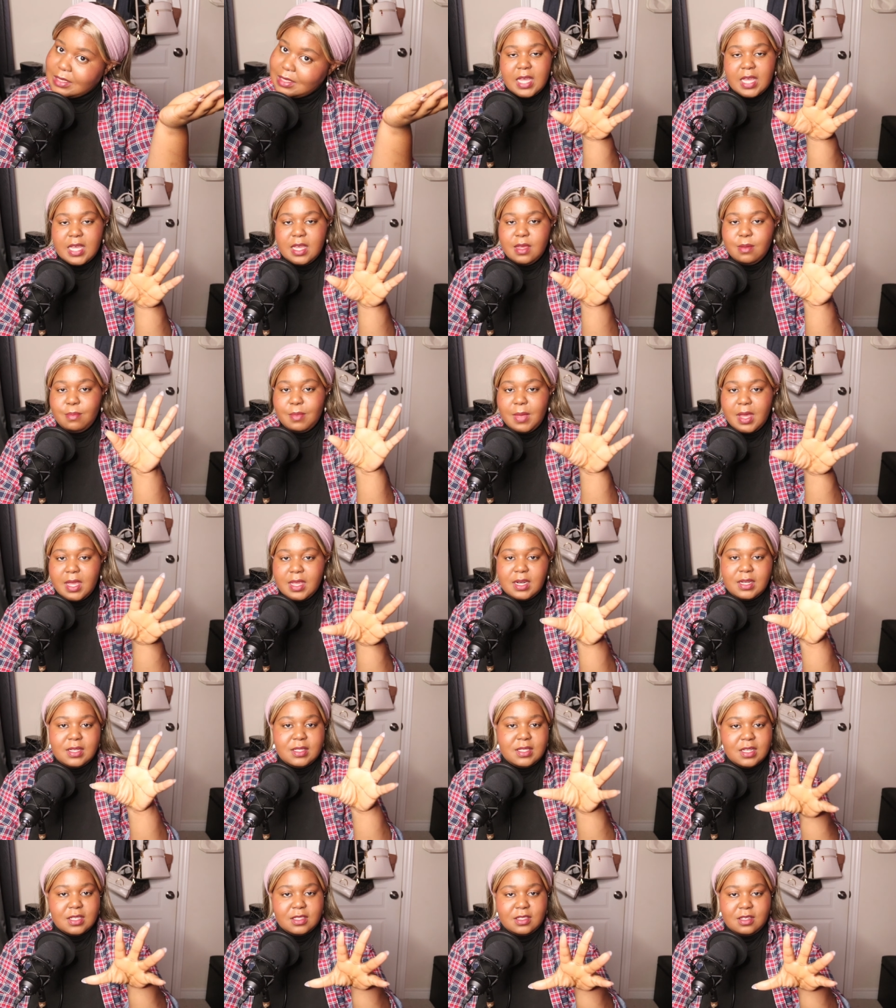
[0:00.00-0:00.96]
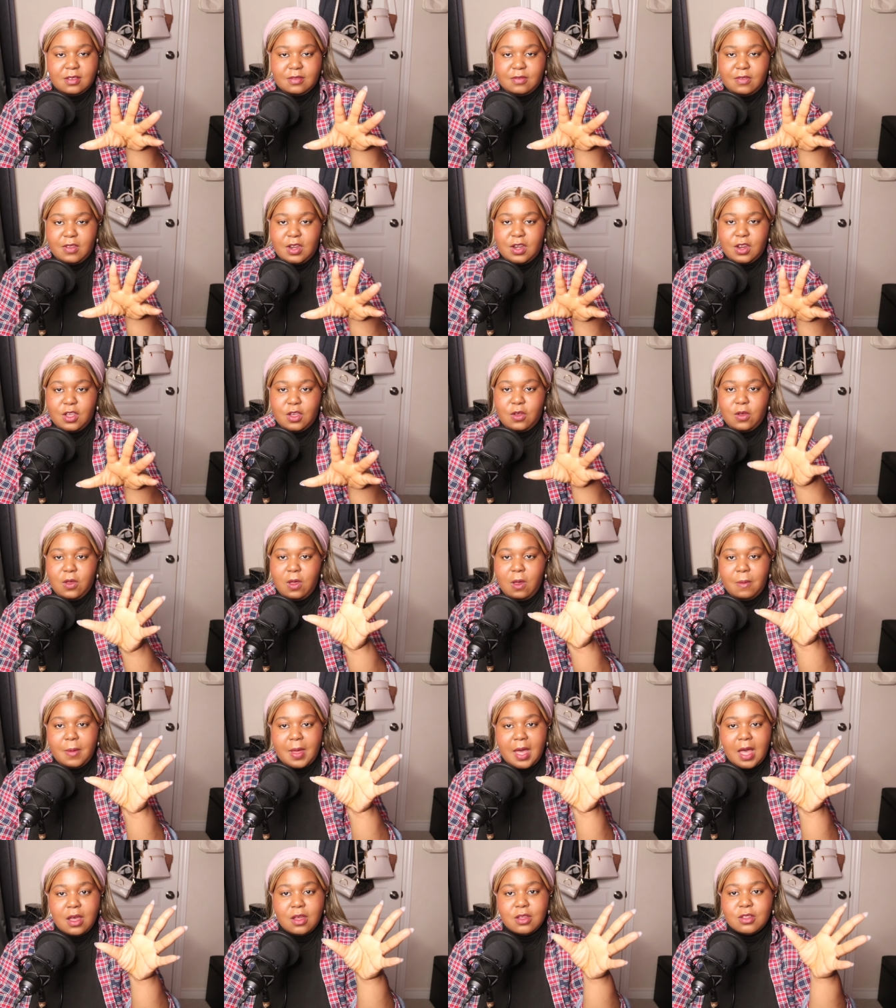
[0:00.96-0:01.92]
He made a TikTok video
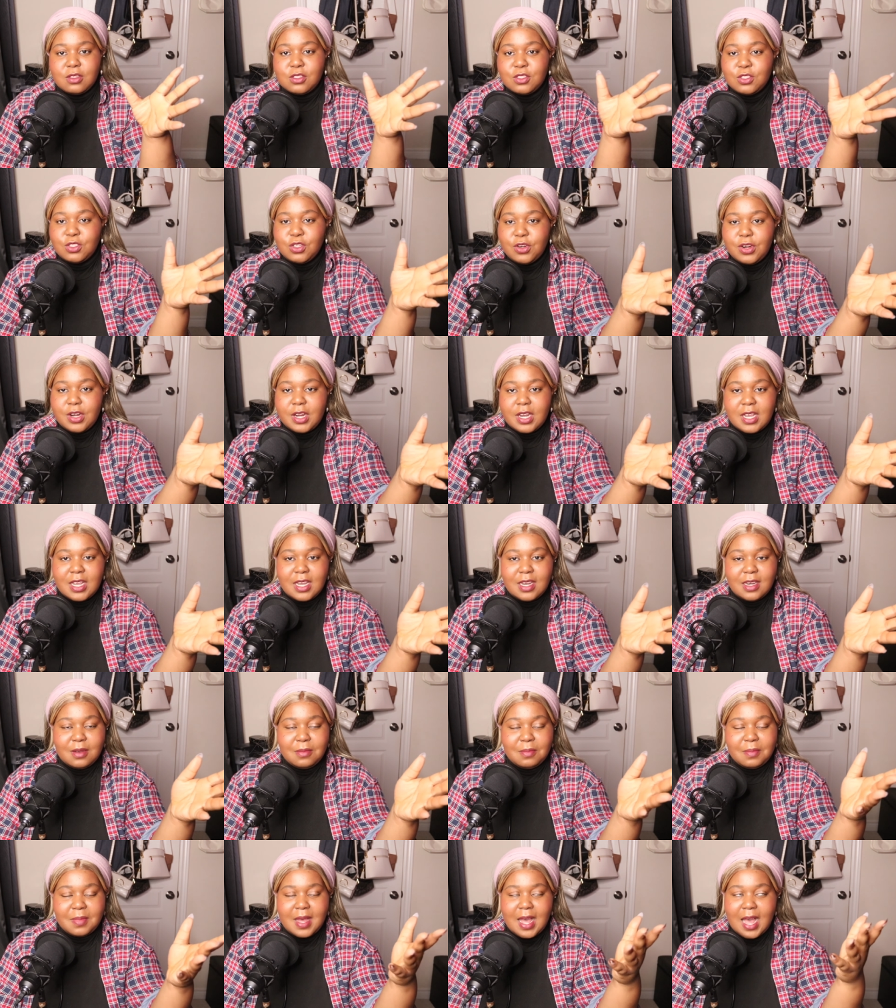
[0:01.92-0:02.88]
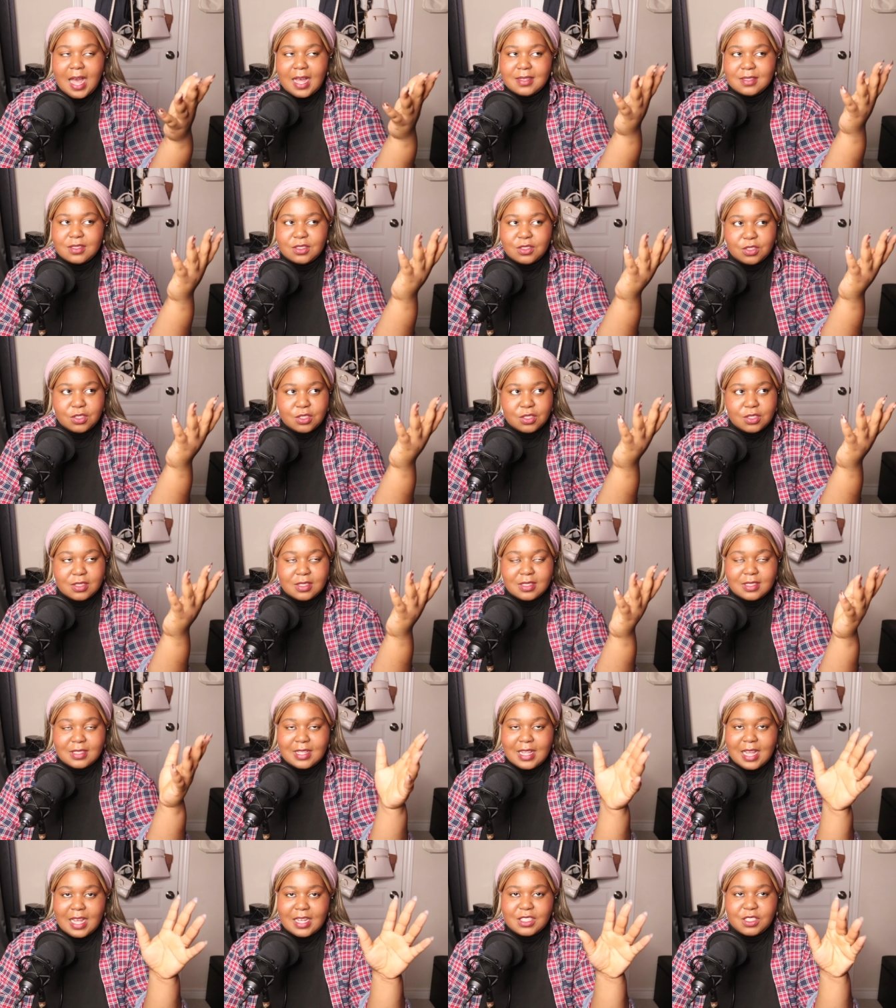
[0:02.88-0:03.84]
about a certain pastor
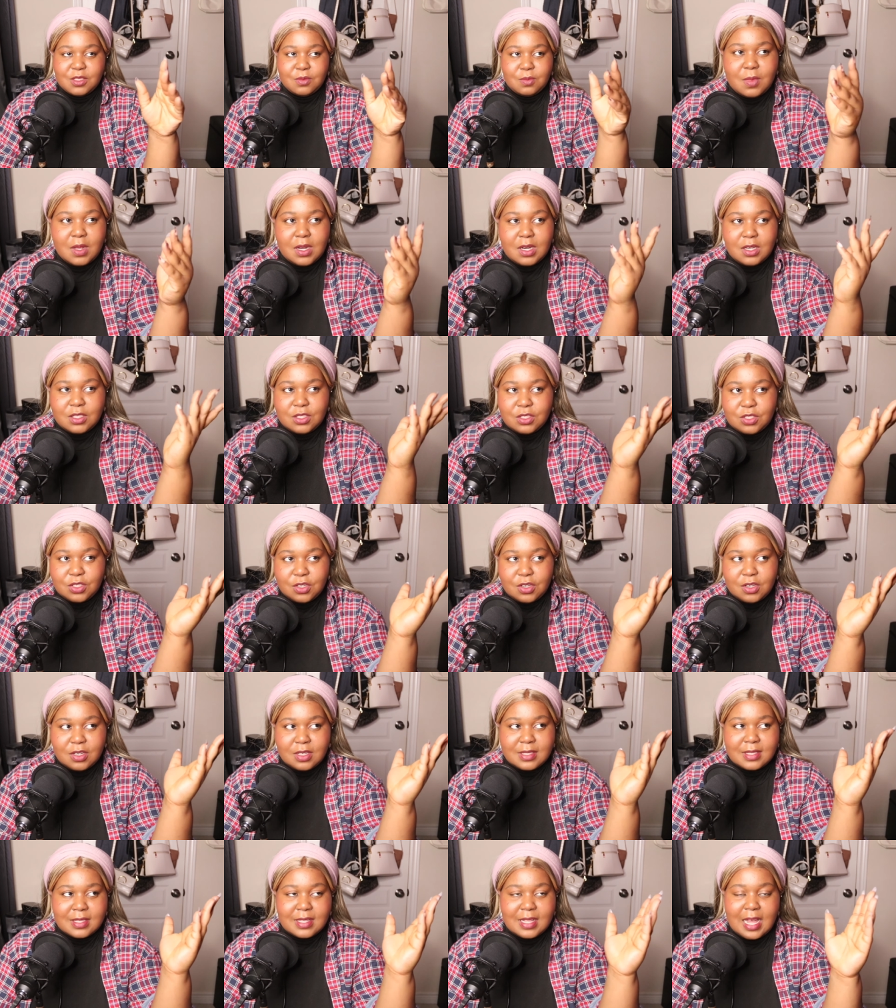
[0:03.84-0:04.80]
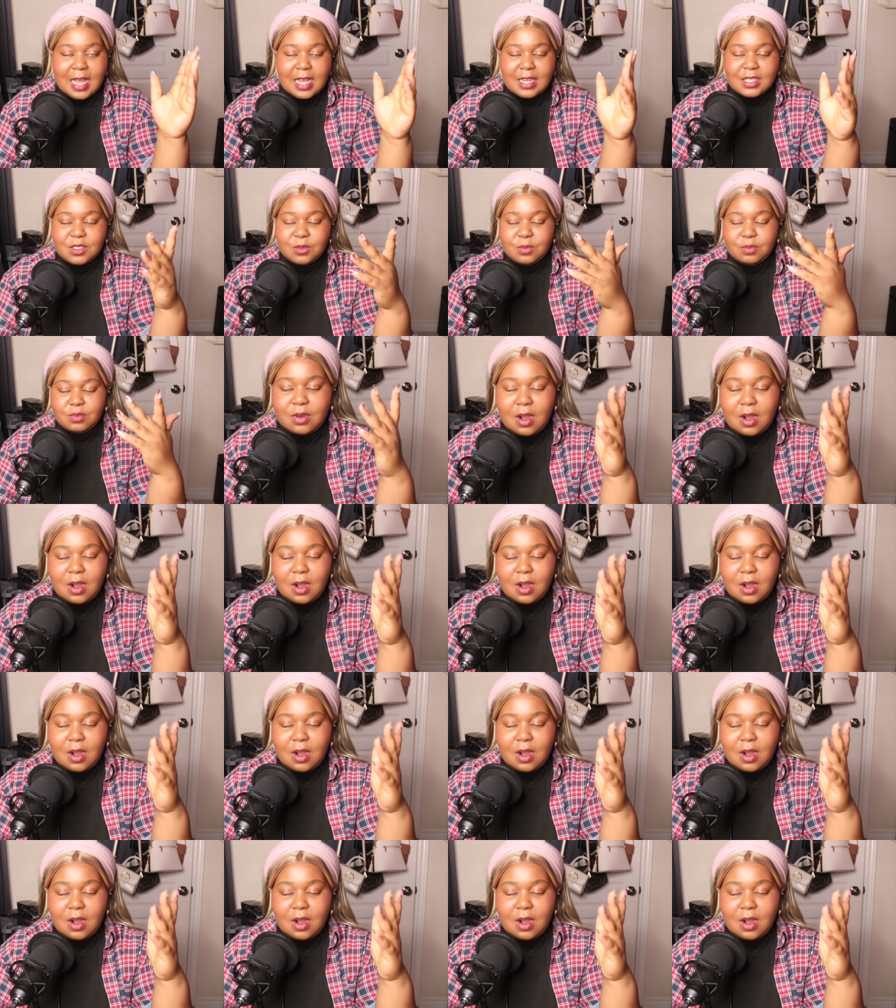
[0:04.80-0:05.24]
slash minister slash